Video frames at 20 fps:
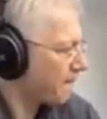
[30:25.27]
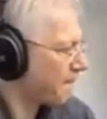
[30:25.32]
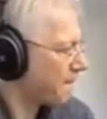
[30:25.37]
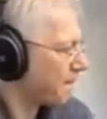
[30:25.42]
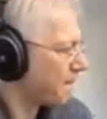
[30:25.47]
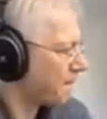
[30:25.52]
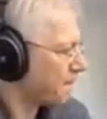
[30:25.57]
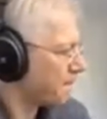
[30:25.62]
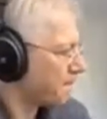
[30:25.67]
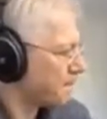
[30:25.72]

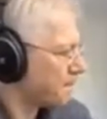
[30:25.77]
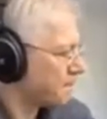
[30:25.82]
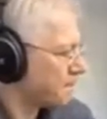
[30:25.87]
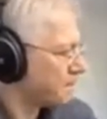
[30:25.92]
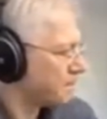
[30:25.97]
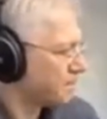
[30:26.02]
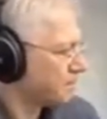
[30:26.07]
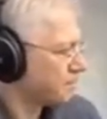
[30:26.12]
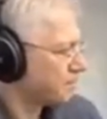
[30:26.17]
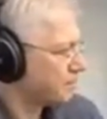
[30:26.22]

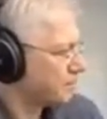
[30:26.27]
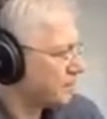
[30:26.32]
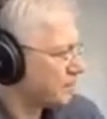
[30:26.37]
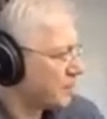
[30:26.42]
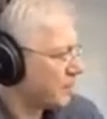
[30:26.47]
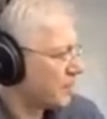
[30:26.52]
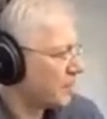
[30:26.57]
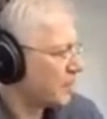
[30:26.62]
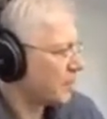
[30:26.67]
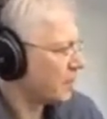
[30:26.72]

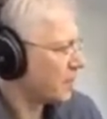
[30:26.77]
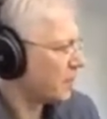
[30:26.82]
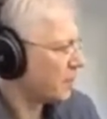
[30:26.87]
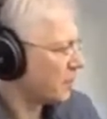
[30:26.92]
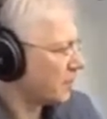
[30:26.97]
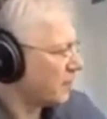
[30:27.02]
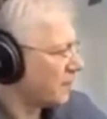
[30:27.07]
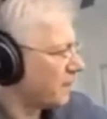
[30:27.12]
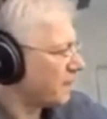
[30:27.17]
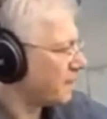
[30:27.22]

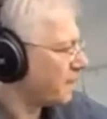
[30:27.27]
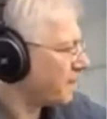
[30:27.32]
(no one is talking)